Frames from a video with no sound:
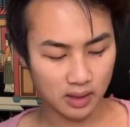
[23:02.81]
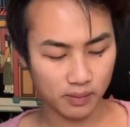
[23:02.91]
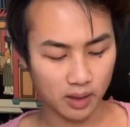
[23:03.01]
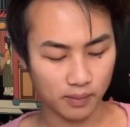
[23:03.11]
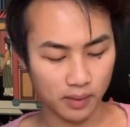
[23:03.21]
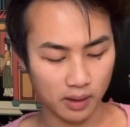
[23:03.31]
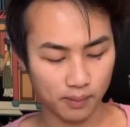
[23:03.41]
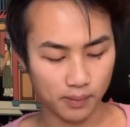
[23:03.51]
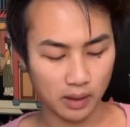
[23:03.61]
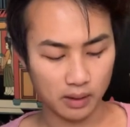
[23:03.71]
to be a
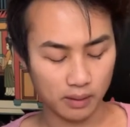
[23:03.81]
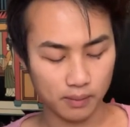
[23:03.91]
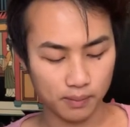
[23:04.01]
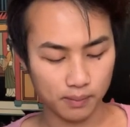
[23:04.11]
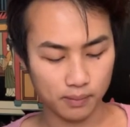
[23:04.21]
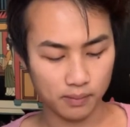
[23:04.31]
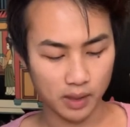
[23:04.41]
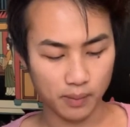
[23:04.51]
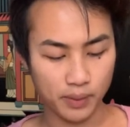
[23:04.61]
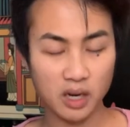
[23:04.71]

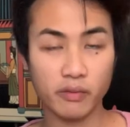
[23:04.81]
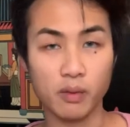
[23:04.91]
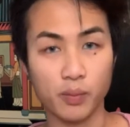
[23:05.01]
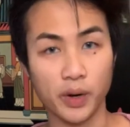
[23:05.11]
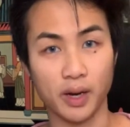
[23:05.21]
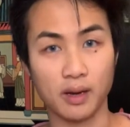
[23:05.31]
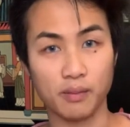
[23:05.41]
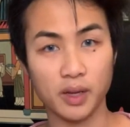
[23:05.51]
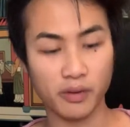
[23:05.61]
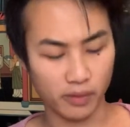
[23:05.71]
bit of a break, a
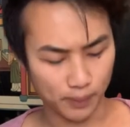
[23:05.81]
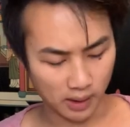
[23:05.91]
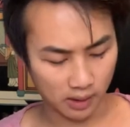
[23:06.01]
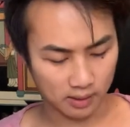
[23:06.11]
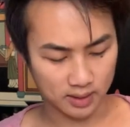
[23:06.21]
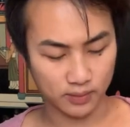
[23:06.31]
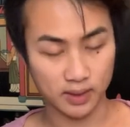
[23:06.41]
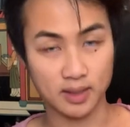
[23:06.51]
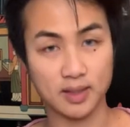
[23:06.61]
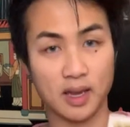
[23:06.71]
bit of a pause
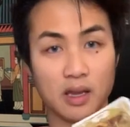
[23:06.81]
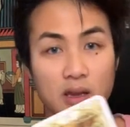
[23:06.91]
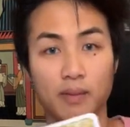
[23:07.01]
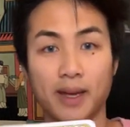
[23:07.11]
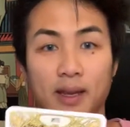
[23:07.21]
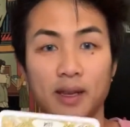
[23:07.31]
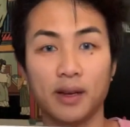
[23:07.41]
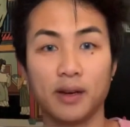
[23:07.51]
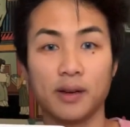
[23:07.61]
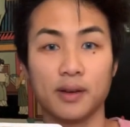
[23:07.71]
with this Hanging Man
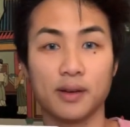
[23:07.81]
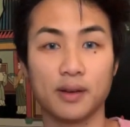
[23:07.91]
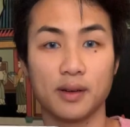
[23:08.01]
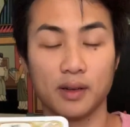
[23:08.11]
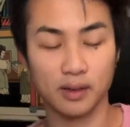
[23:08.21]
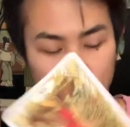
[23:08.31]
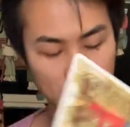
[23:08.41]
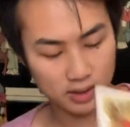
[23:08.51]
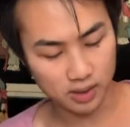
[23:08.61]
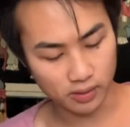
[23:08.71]
here
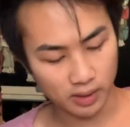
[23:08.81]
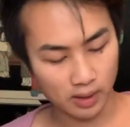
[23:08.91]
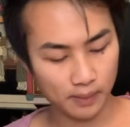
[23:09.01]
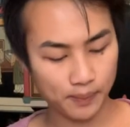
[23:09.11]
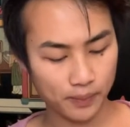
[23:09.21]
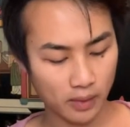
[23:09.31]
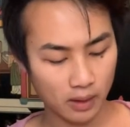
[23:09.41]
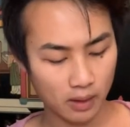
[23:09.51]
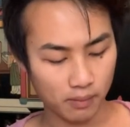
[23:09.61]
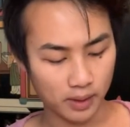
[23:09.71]
showing up.
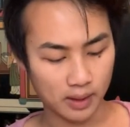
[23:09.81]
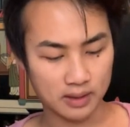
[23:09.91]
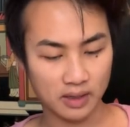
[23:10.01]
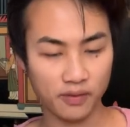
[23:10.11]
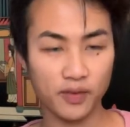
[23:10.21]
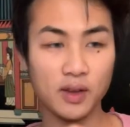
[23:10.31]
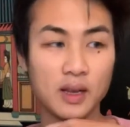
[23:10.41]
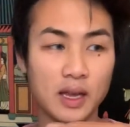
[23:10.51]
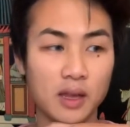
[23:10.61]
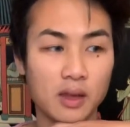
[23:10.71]
Because I feel
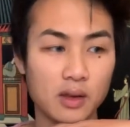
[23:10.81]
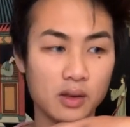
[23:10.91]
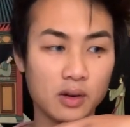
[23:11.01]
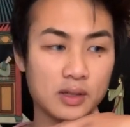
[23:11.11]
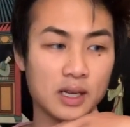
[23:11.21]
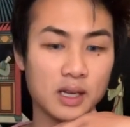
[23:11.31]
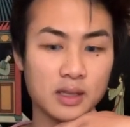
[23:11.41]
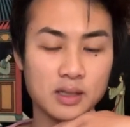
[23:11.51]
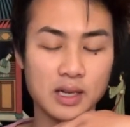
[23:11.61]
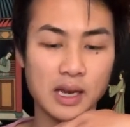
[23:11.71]
like you're taking the
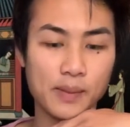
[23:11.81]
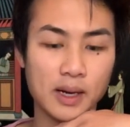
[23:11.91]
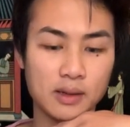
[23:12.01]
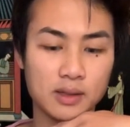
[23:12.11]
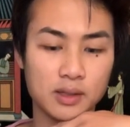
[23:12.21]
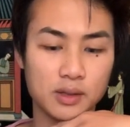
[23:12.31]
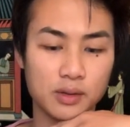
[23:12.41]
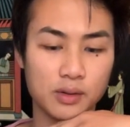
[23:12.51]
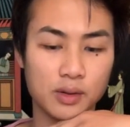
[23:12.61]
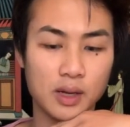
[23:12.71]
time out to